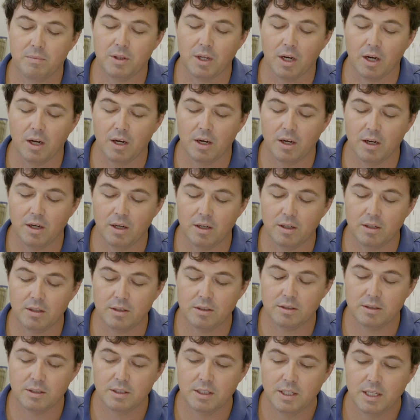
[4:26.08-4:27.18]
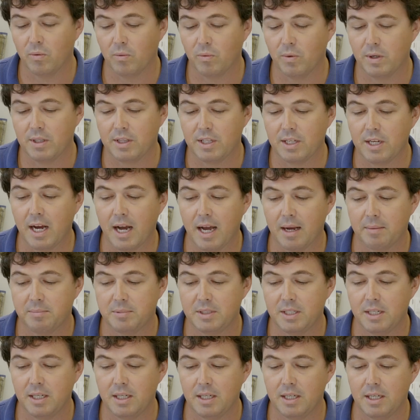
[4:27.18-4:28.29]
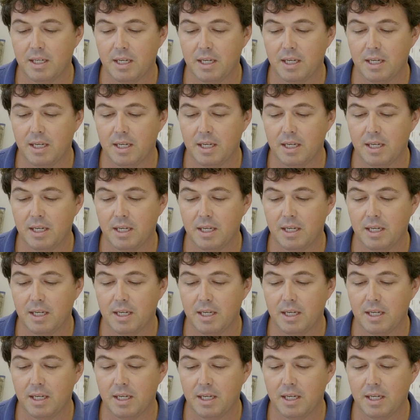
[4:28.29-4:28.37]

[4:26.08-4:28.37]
The hull with the Opti,